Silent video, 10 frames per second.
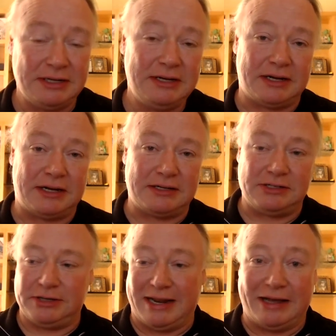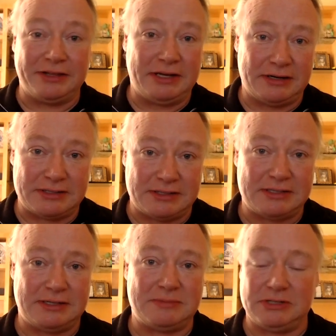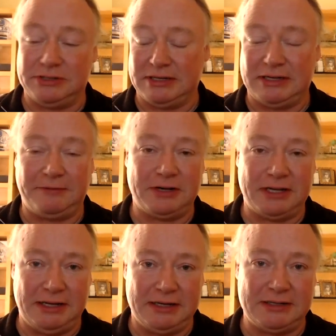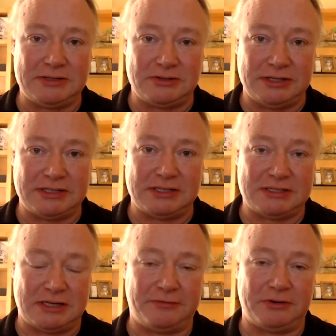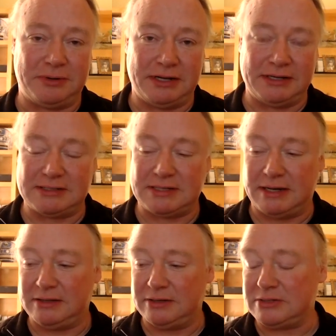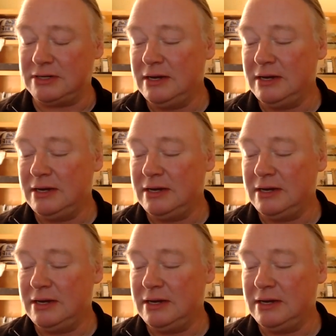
to look at healthcare systems, to look at different key industries and the software running inside those.